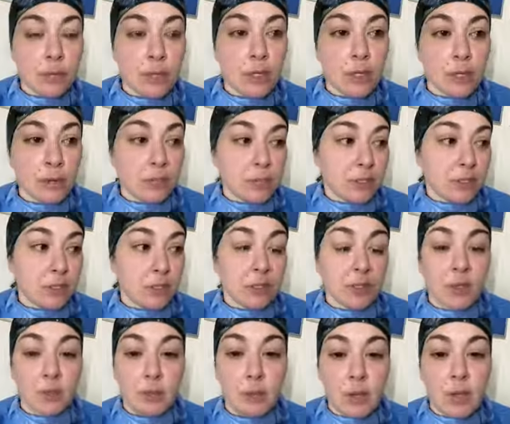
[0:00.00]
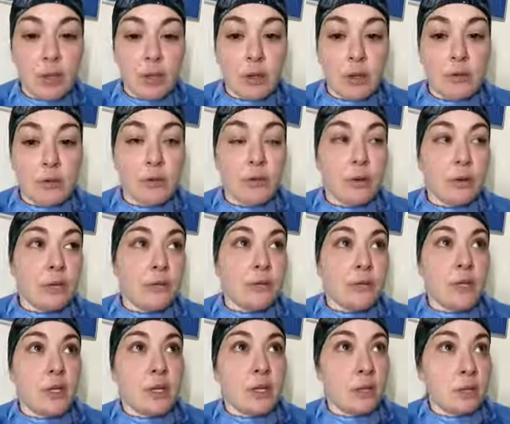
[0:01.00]
And I was literally ran out of
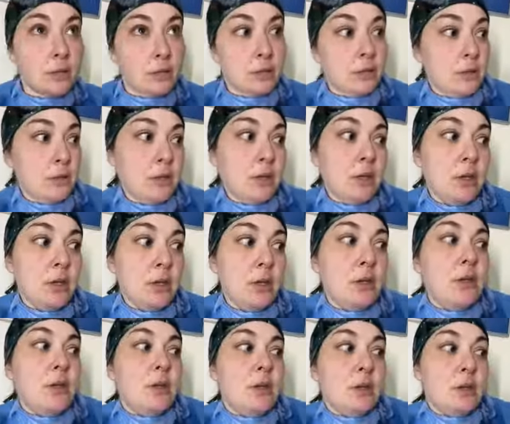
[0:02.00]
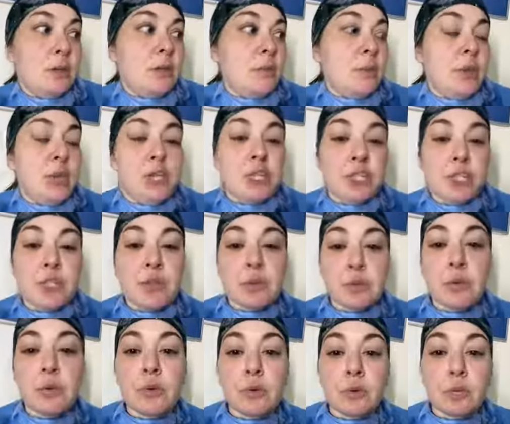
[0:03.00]
like the patient's
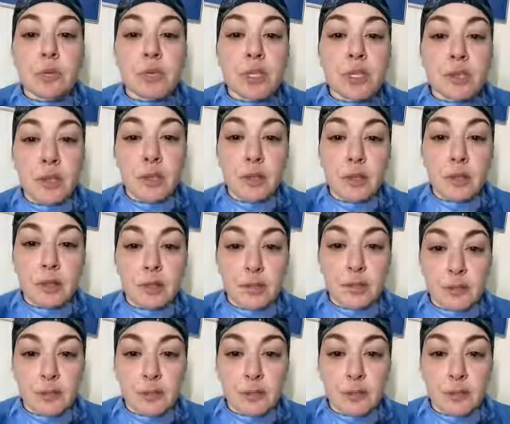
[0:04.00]
room to get like the